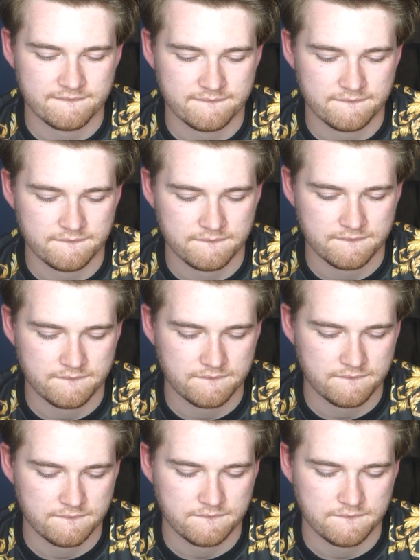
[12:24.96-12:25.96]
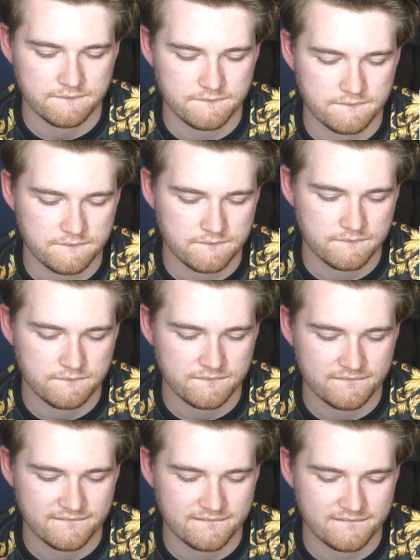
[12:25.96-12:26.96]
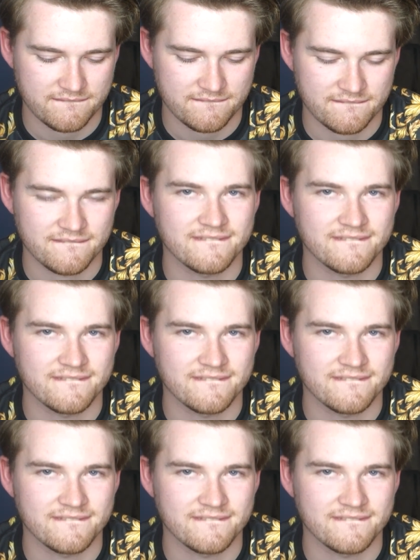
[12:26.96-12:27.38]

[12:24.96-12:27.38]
No words are spoken by the person on screen.